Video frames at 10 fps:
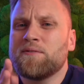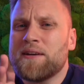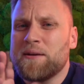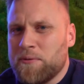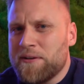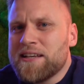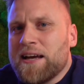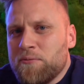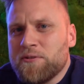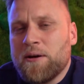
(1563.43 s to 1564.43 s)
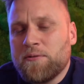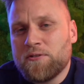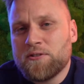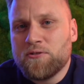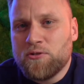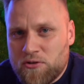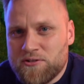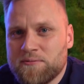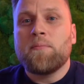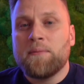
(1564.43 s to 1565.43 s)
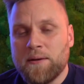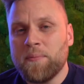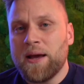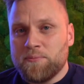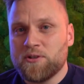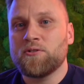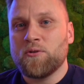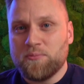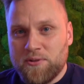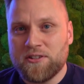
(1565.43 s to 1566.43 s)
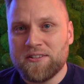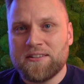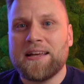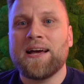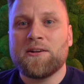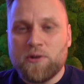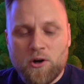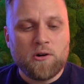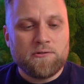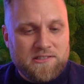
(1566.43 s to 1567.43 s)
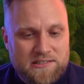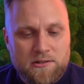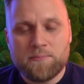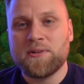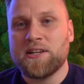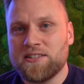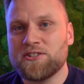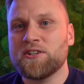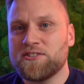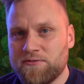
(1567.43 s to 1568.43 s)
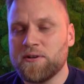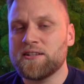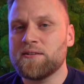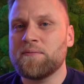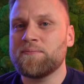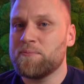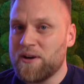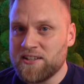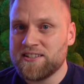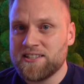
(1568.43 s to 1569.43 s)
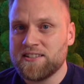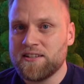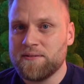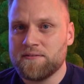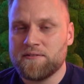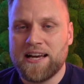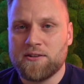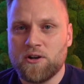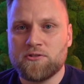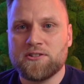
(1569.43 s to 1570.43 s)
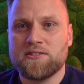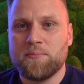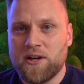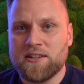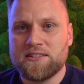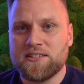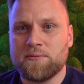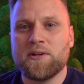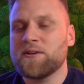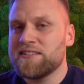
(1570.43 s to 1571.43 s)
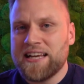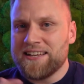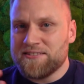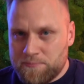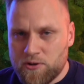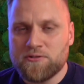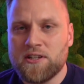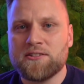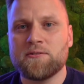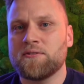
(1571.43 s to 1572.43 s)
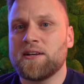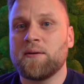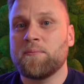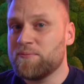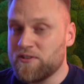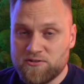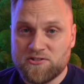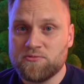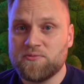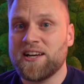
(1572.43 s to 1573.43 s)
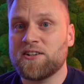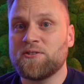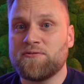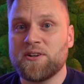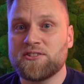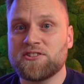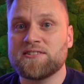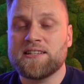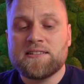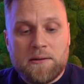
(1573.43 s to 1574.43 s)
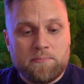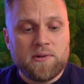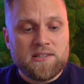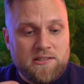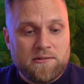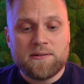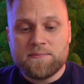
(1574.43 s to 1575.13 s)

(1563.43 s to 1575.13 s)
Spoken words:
And with that, we come to the conclusion. In my personal opinion, Lexware Office is completely justified. The market leader. And not just the market leader because it has the most customers, but because the range of functions is impressive.